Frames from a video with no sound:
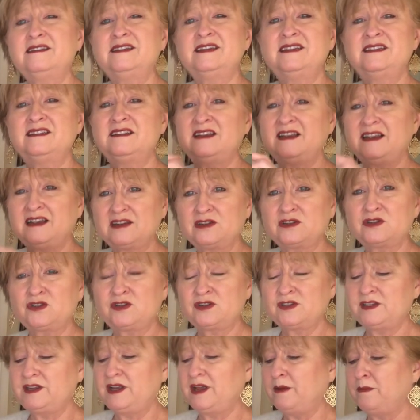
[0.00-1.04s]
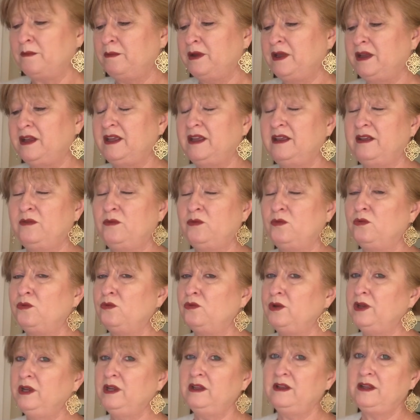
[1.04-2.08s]
it's an extra step, but it
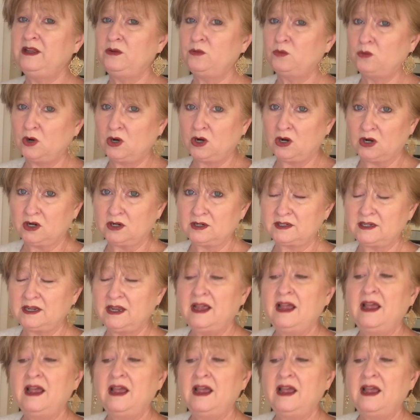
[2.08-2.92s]
really worked.